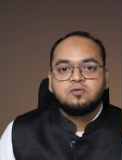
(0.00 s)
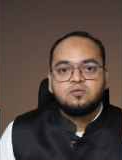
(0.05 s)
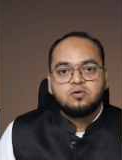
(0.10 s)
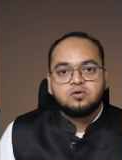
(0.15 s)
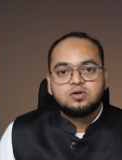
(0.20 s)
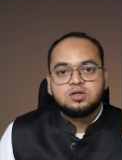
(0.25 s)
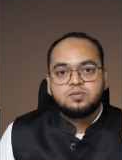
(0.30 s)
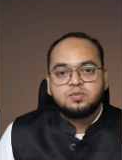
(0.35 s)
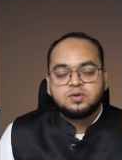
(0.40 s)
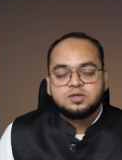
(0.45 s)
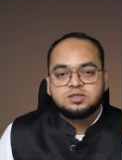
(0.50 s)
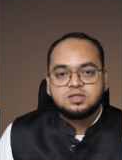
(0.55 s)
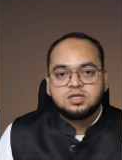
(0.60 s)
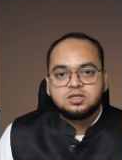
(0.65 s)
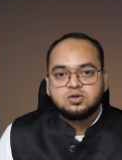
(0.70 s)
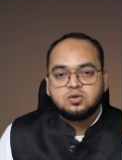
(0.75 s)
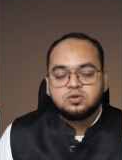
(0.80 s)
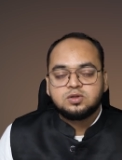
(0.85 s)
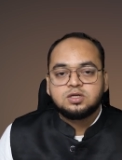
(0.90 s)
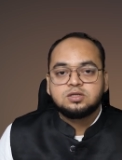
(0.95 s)
for the
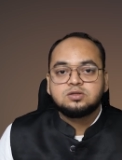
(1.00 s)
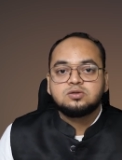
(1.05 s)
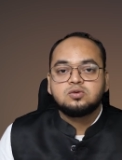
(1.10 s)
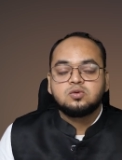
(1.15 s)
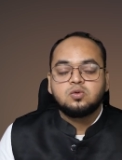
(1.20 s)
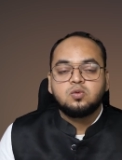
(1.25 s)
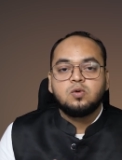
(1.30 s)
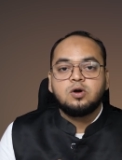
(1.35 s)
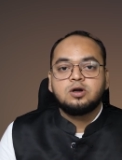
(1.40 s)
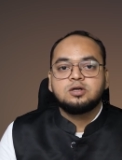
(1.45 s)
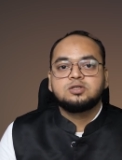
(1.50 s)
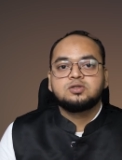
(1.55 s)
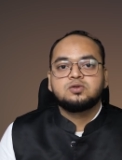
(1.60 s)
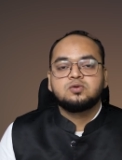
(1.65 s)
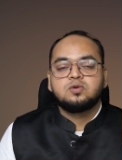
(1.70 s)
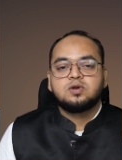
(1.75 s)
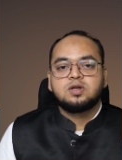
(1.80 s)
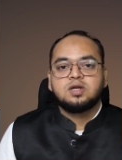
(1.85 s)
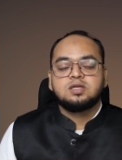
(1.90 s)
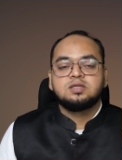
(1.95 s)
business owners who wants
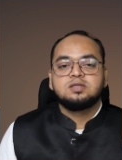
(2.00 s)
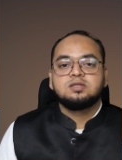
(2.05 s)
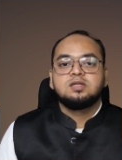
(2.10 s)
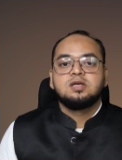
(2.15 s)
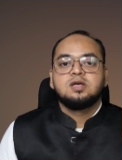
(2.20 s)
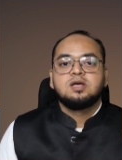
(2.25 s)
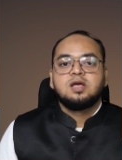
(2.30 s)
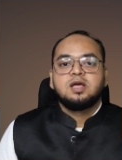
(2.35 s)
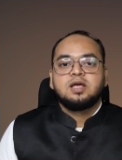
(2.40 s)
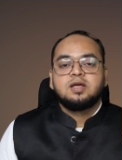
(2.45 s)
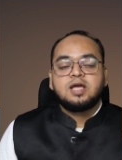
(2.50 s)
to run